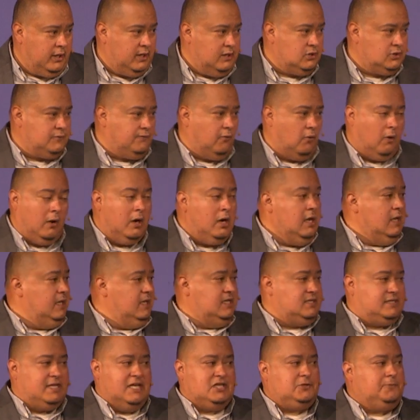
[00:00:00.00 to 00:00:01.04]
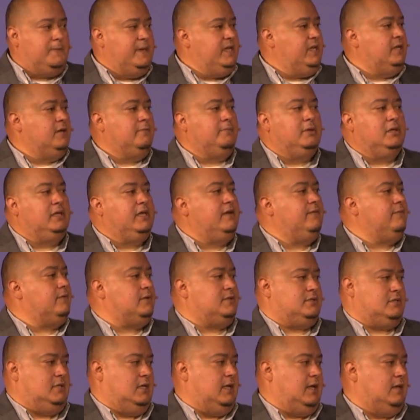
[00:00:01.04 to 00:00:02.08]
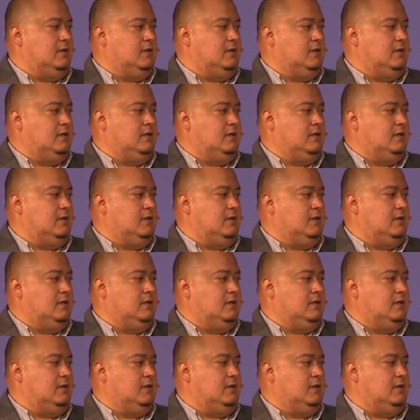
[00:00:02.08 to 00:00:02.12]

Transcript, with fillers: is for. He's not speaking to believers today.